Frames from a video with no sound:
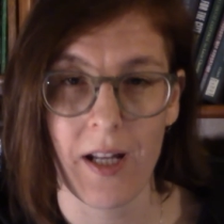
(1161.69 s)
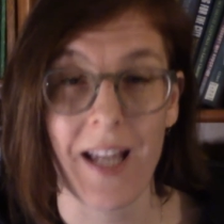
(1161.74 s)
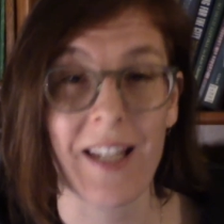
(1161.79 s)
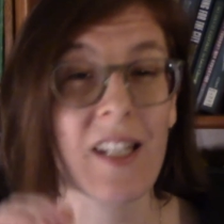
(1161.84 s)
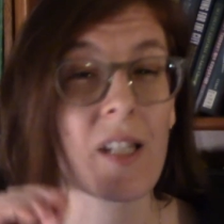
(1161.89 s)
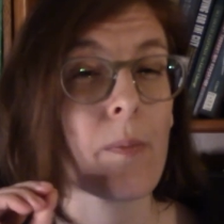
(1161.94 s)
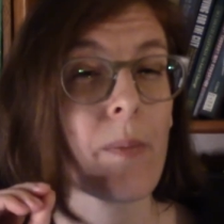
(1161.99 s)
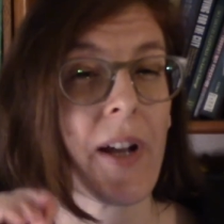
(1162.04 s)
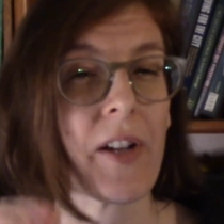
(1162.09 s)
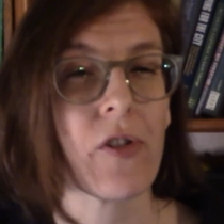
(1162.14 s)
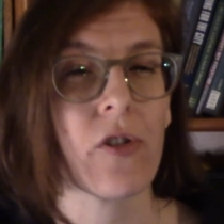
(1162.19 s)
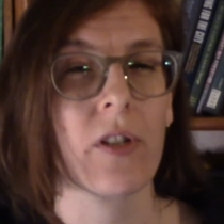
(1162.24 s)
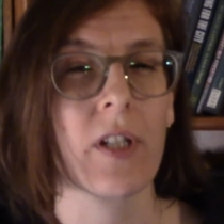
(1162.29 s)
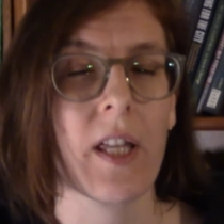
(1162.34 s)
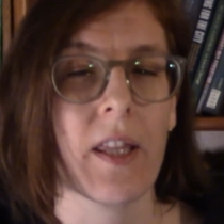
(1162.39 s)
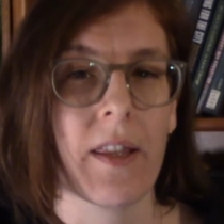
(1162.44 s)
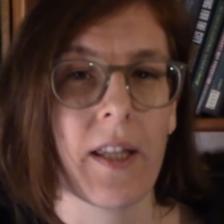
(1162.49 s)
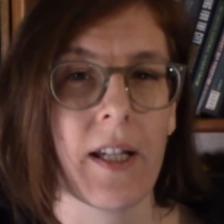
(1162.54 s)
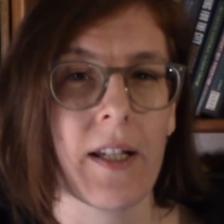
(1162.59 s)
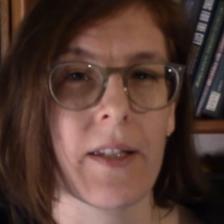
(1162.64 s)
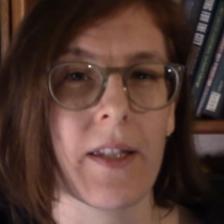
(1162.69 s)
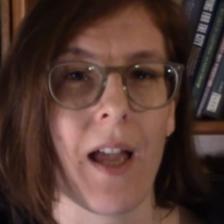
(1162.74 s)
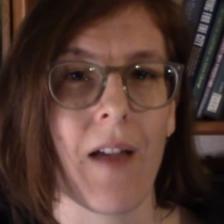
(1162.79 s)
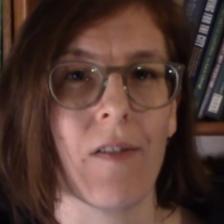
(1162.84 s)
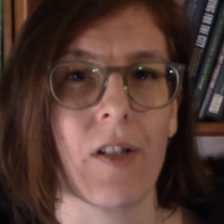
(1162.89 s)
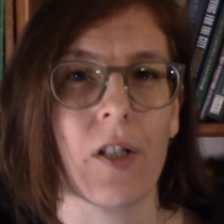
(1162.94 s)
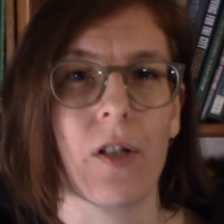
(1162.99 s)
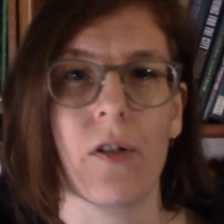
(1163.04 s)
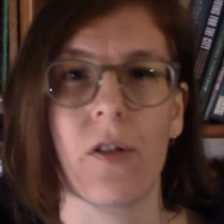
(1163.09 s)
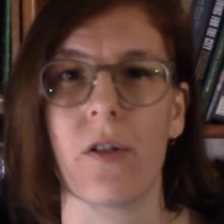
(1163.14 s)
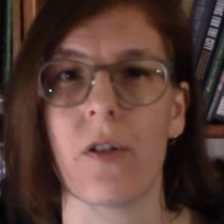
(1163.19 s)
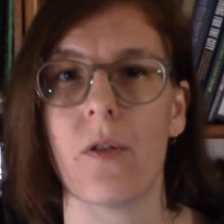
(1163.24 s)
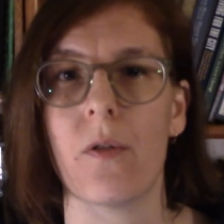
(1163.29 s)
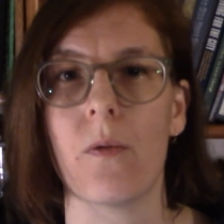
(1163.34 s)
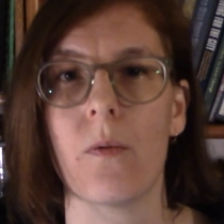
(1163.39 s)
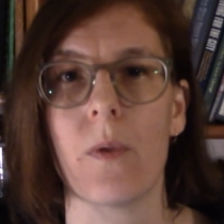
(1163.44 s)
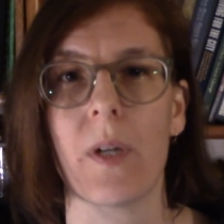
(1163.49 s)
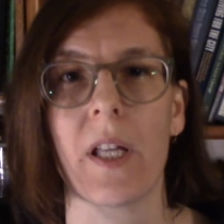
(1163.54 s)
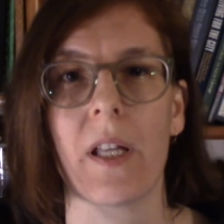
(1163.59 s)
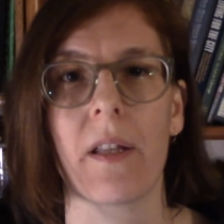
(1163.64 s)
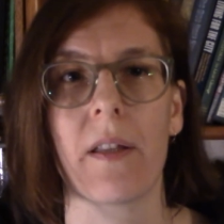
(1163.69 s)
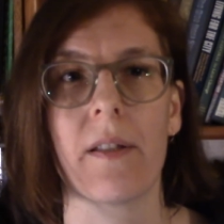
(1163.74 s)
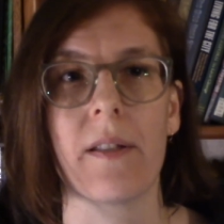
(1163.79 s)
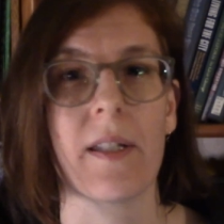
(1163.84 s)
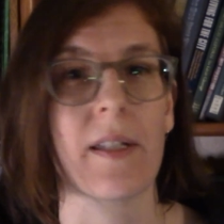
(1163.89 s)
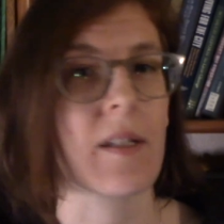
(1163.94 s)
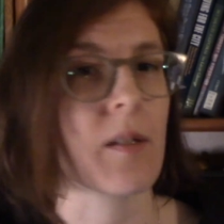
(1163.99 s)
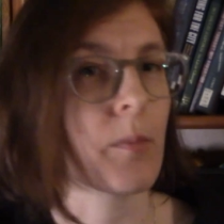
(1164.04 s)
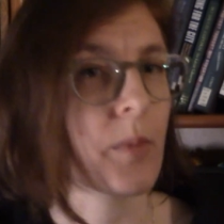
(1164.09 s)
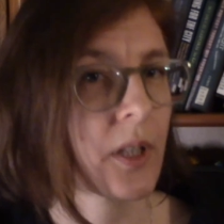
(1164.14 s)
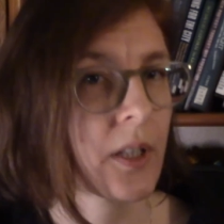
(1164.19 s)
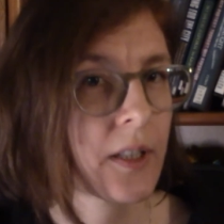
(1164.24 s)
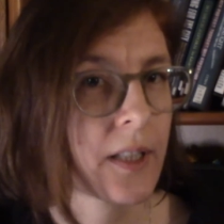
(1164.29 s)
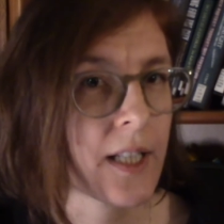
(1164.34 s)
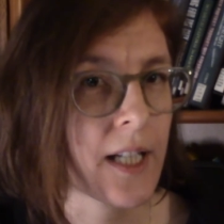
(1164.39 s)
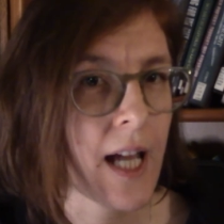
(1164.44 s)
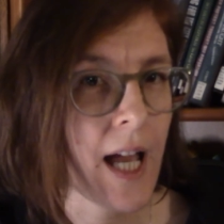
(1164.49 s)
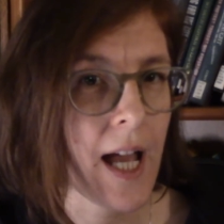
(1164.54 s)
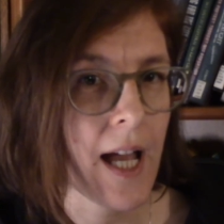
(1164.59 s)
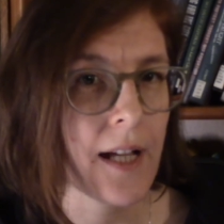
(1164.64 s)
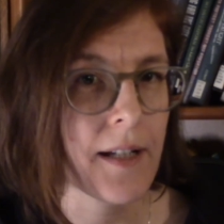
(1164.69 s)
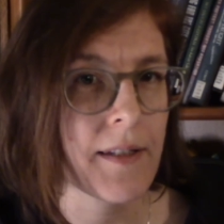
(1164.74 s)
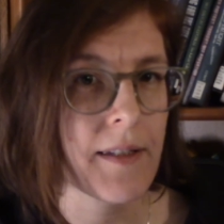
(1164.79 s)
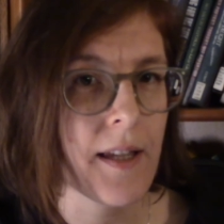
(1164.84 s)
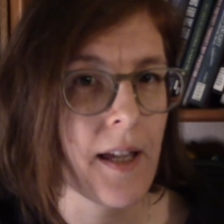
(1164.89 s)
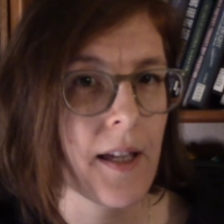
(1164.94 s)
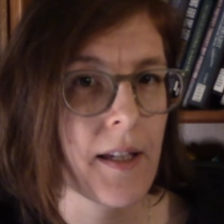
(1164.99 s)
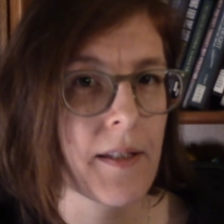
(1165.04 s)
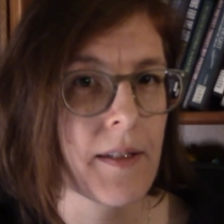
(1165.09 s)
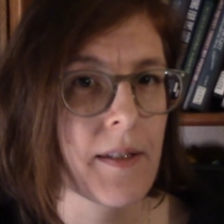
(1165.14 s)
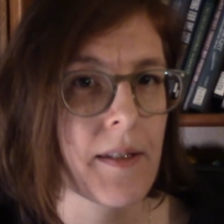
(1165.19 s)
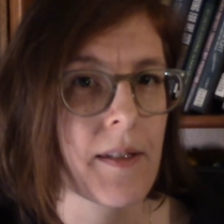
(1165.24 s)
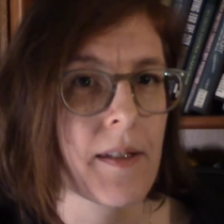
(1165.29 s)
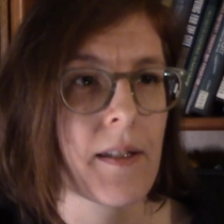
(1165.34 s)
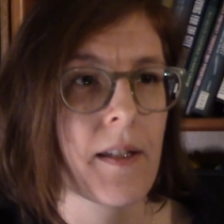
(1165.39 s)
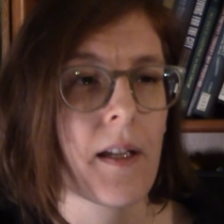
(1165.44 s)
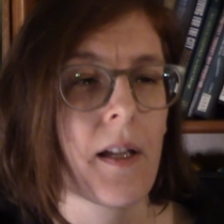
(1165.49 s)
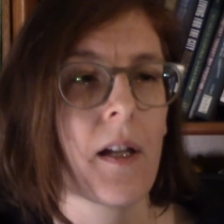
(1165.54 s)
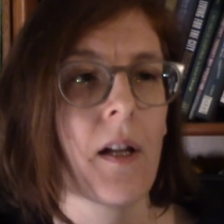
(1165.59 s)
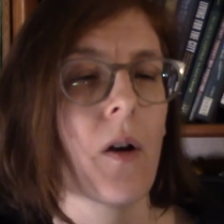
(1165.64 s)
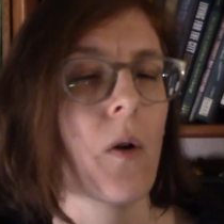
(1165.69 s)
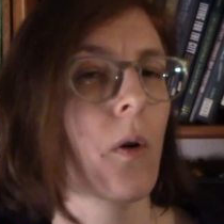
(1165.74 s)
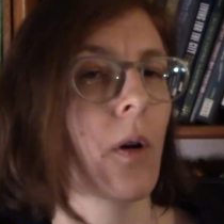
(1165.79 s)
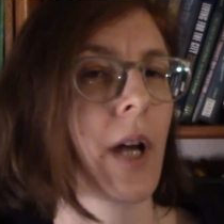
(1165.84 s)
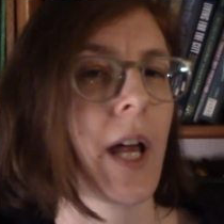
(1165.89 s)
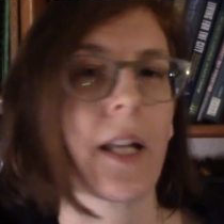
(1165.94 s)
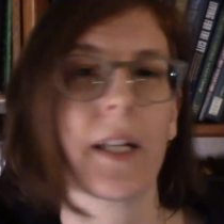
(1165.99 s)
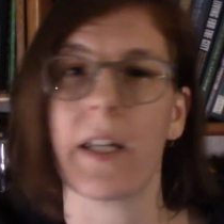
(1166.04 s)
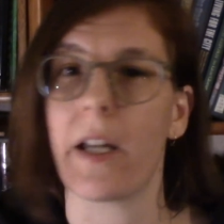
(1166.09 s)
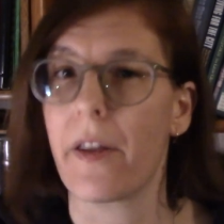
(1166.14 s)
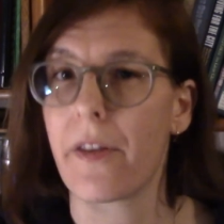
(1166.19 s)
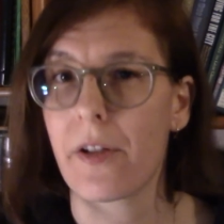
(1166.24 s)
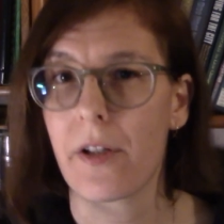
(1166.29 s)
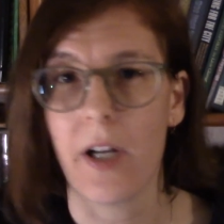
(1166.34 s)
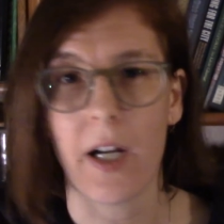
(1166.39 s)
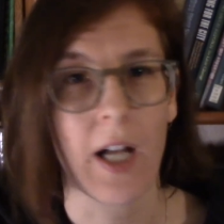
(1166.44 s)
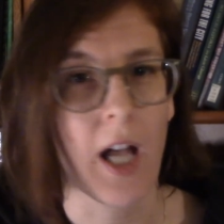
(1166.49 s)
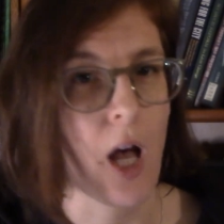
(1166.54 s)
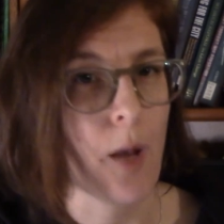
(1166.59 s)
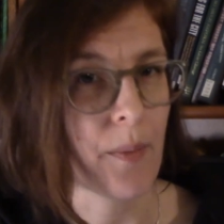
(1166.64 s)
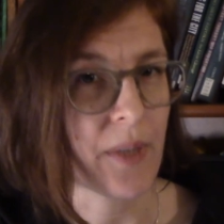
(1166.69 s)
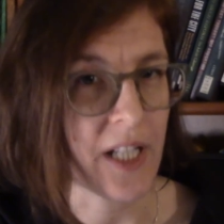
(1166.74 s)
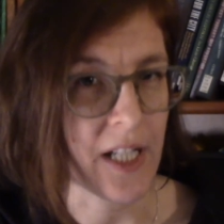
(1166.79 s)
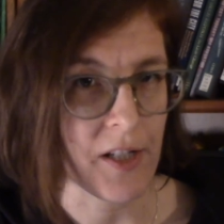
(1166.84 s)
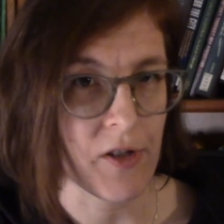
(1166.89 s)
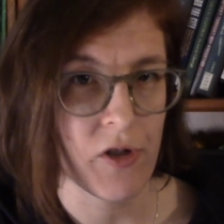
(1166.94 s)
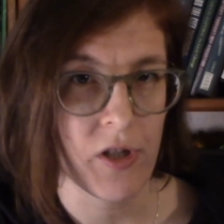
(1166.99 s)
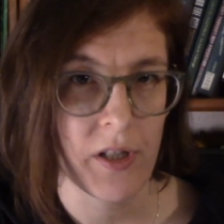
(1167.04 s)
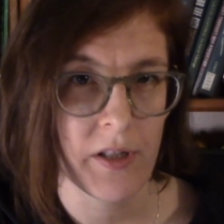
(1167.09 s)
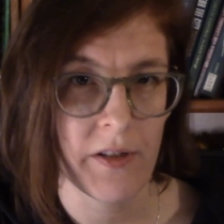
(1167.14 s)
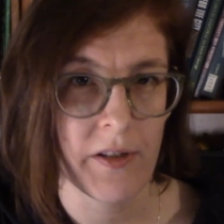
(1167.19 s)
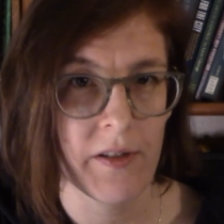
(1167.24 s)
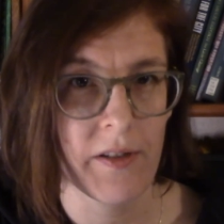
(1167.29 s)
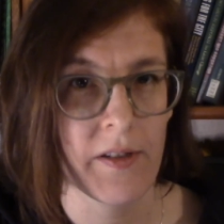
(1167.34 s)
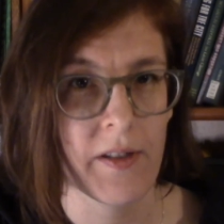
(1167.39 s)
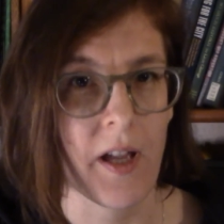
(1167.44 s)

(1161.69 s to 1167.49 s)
especially things having to do with disability access or any other accommodations,